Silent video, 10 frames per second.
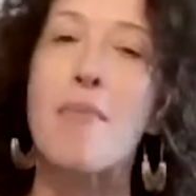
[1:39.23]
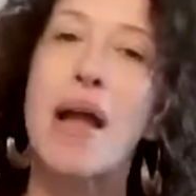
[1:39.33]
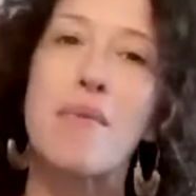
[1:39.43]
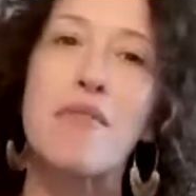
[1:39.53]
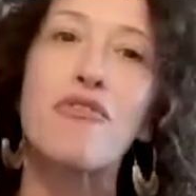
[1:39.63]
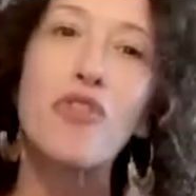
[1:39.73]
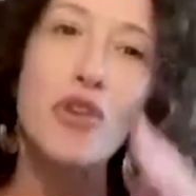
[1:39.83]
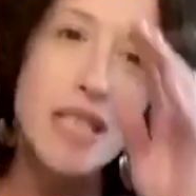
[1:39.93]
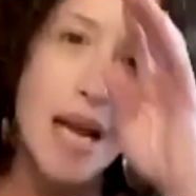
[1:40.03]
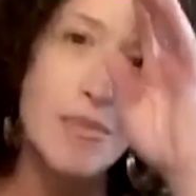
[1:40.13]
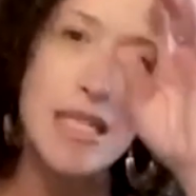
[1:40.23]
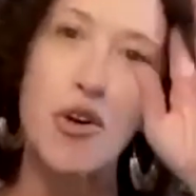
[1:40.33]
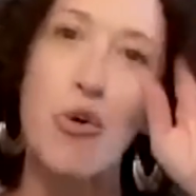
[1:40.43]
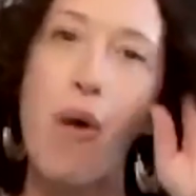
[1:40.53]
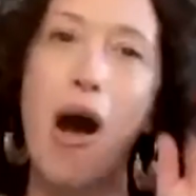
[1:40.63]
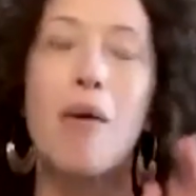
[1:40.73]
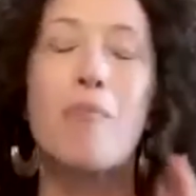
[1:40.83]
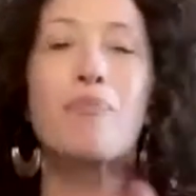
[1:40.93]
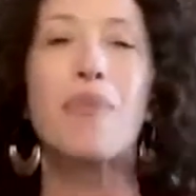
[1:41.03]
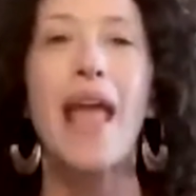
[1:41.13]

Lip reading: I am a full-time single mom.